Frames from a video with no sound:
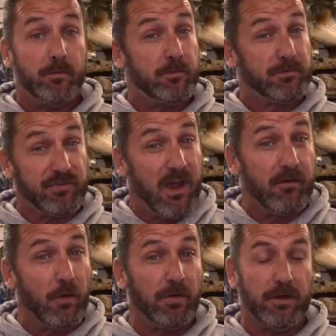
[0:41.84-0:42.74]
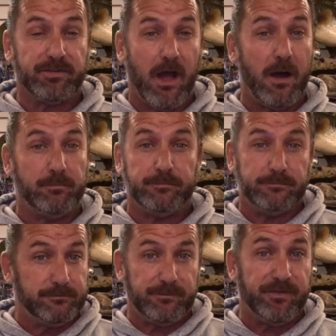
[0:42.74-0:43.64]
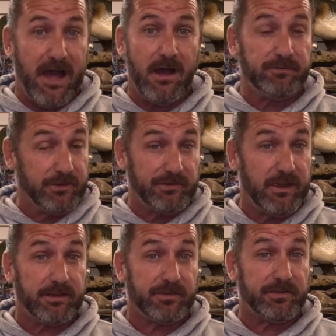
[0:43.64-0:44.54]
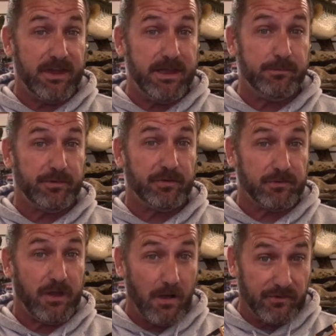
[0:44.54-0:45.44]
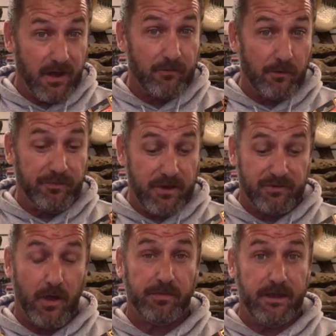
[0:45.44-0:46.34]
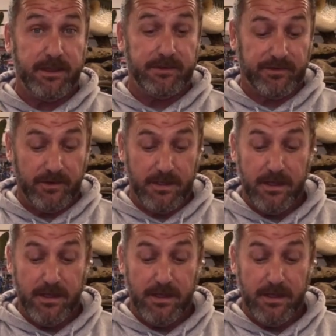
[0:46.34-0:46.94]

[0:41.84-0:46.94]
several of the top 5 to 6 teams. Caught several fish on these.